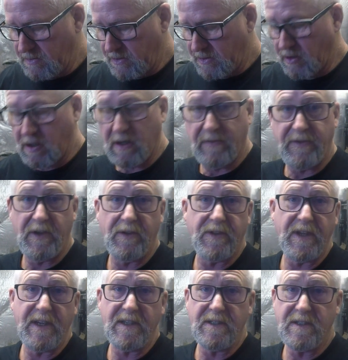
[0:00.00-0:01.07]
try a few
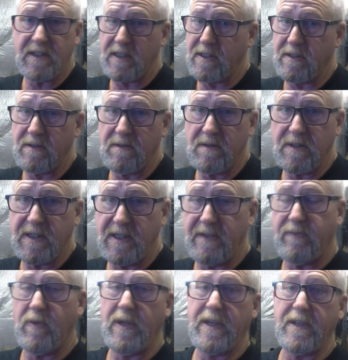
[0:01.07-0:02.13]
things and see
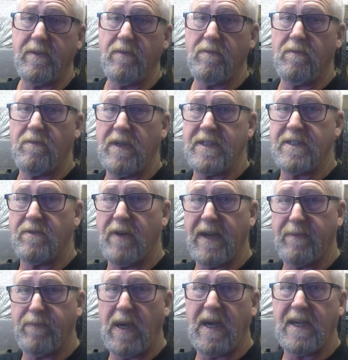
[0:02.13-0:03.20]
if we can
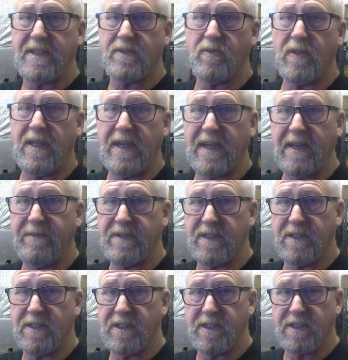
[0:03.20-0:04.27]
resurrect parts without having
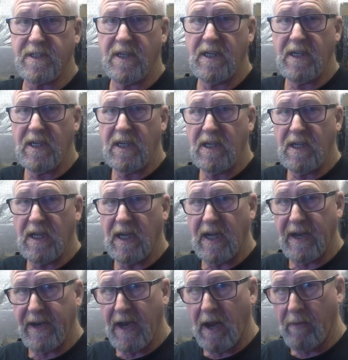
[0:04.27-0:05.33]
to just
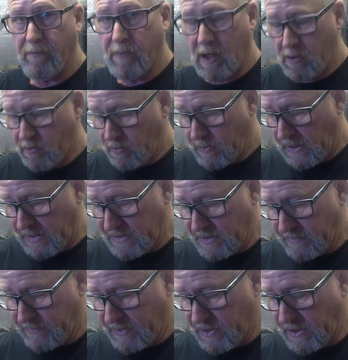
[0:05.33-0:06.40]
nut and bolt replace
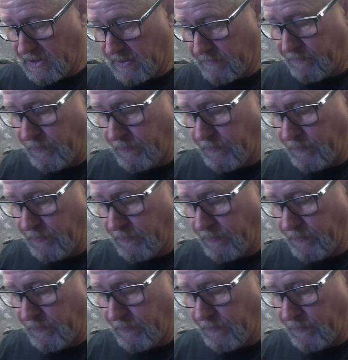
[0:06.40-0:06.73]
everything.